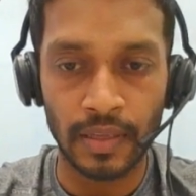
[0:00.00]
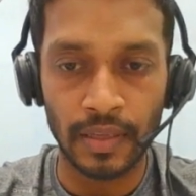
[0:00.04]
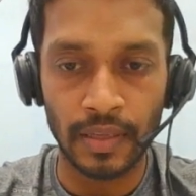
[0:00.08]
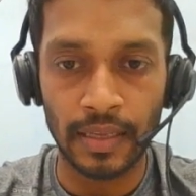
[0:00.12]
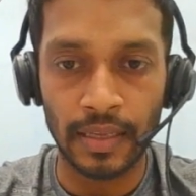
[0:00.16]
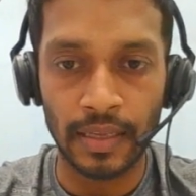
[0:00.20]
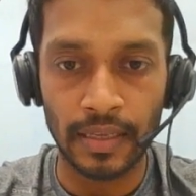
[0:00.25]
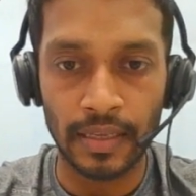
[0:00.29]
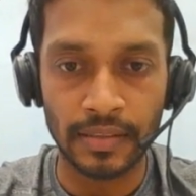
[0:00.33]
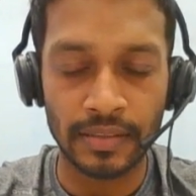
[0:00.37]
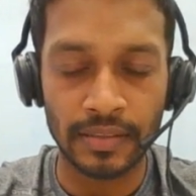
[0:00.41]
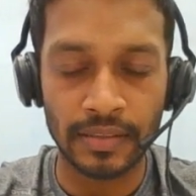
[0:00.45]

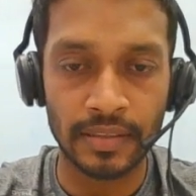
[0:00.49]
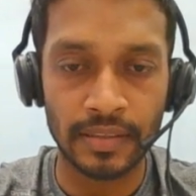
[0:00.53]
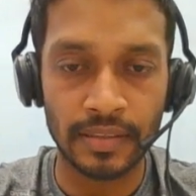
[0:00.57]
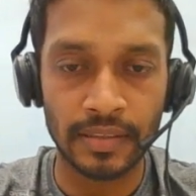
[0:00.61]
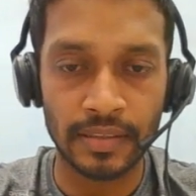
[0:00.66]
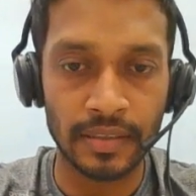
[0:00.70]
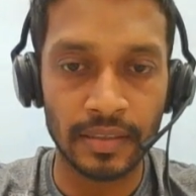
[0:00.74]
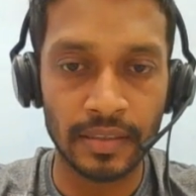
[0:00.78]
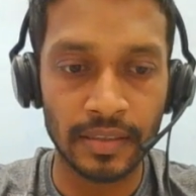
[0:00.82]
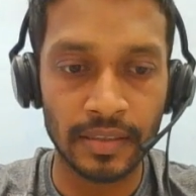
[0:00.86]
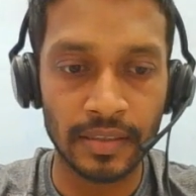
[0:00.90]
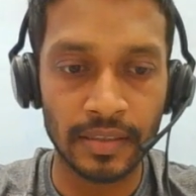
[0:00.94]
as
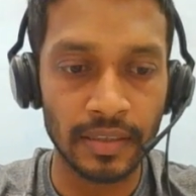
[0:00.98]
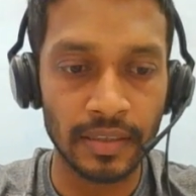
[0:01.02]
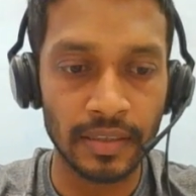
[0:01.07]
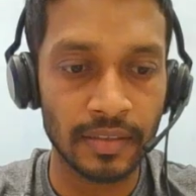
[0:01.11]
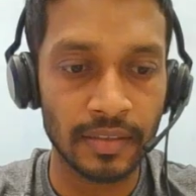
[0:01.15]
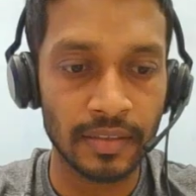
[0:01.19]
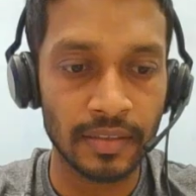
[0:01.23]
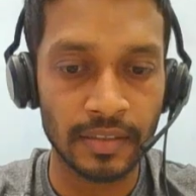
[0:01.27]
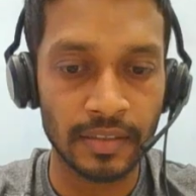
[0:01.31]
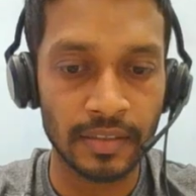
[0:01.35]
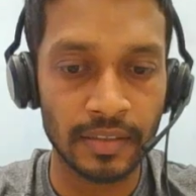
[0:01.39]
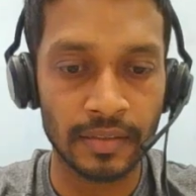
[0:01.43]

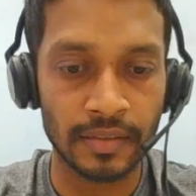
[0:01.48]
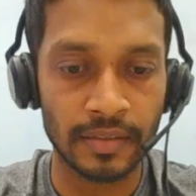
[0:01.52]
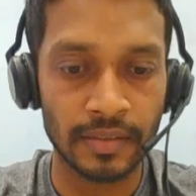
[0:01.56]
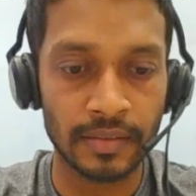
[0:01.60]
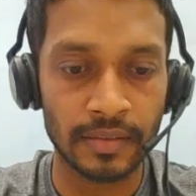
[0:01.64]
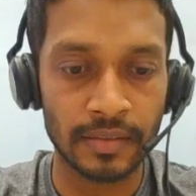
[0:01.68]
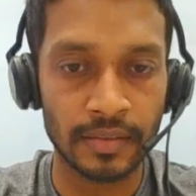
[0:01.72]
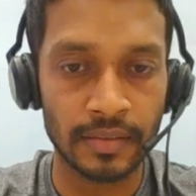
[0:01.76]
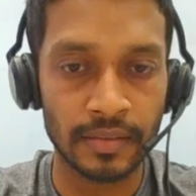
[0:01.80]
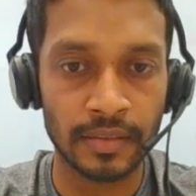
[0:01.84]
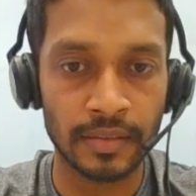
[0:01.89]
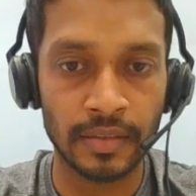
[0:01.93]
30th.
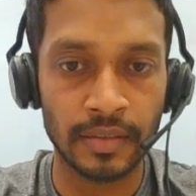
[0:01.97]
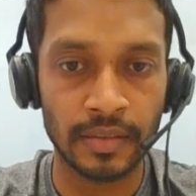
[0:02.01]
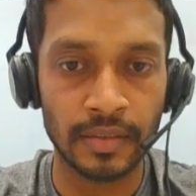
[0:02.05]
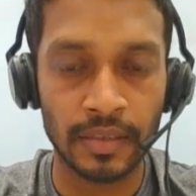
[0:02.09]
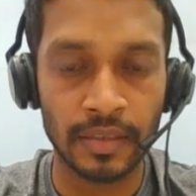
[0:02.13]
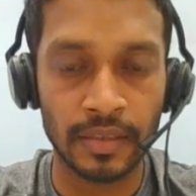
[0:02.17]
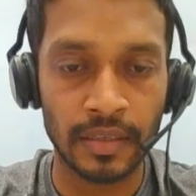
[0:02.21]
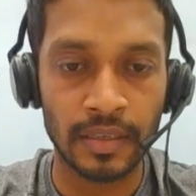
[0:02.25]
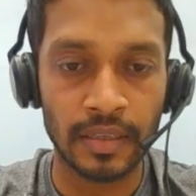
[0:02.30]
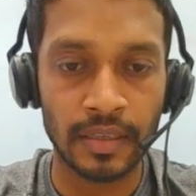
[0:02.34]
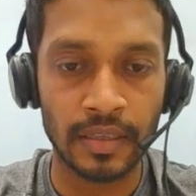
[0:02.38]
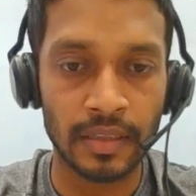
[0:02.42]

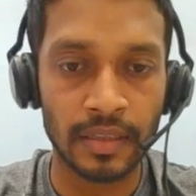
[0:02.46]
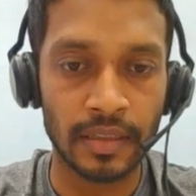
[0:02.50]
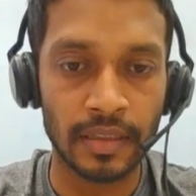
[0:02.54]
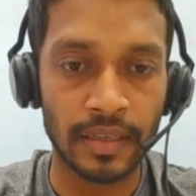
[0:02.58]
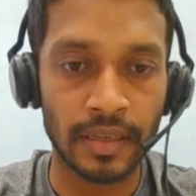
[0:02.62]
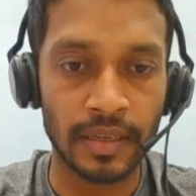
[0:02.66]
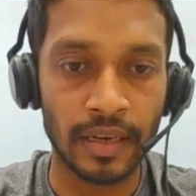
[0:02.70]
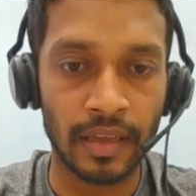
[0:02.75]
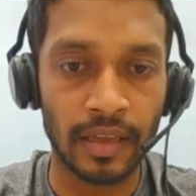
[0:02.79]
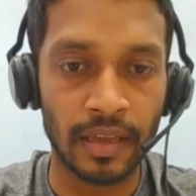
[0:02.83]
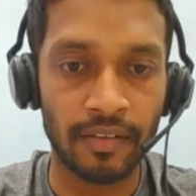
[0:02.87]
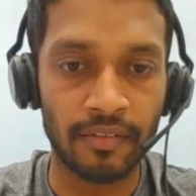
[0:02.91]

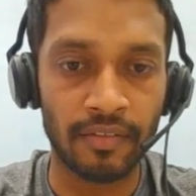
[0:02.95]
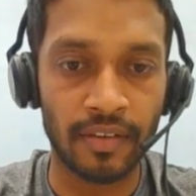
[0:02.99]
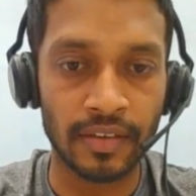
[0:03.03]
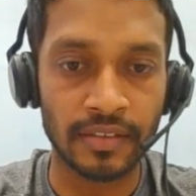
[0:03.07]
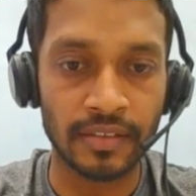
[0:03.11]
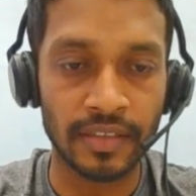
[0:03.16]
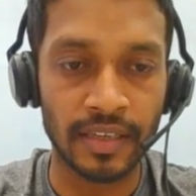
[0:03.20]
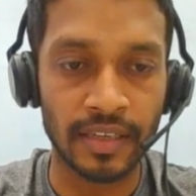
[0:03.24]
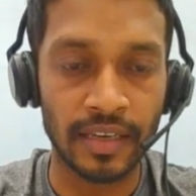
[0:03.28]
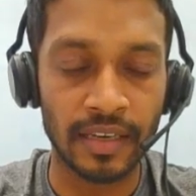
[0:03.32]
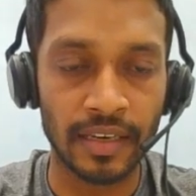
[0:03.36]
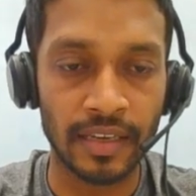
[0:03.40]
Then
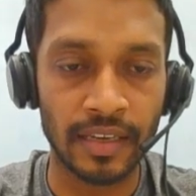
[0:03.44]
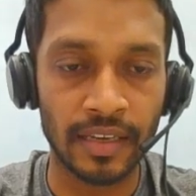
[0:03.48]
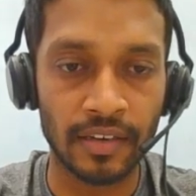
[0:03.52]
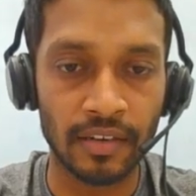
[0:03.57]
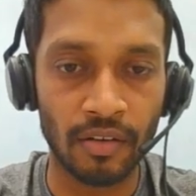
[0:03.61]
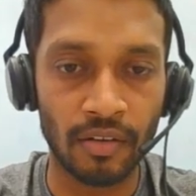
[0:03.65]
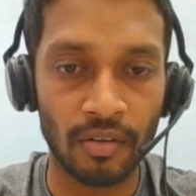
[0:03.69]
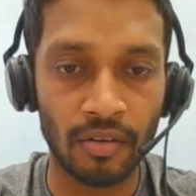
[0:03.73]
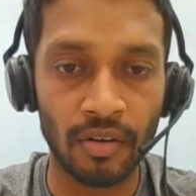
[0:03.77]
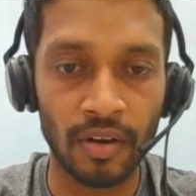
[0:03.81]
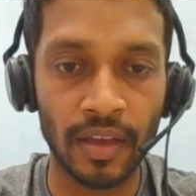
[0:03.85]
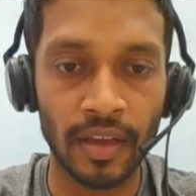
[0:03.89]
once I click
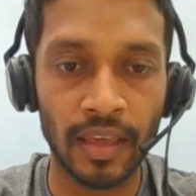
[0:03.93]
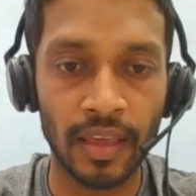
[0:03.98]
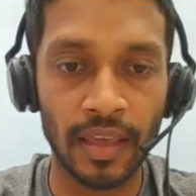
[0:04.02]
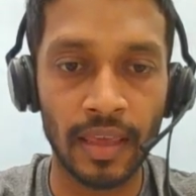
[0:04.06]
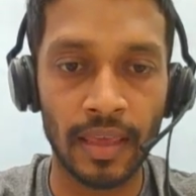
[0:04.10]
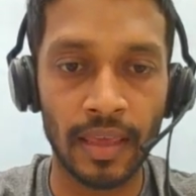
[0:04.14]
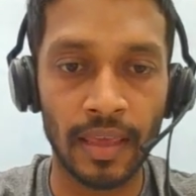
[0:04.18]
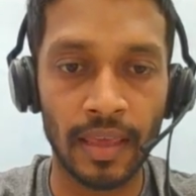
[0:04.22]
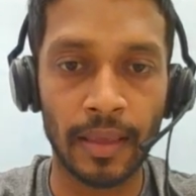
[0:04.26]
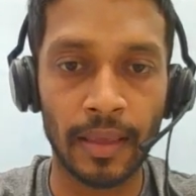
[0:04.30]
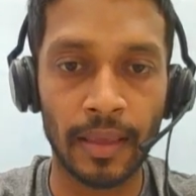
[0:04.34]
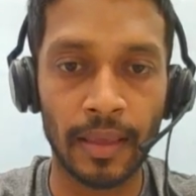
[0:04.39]

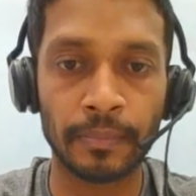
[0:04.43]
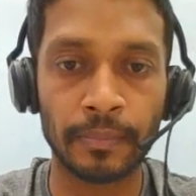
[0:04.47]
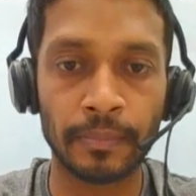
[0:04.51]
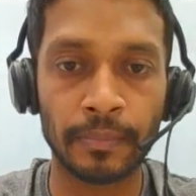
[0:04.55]
OK,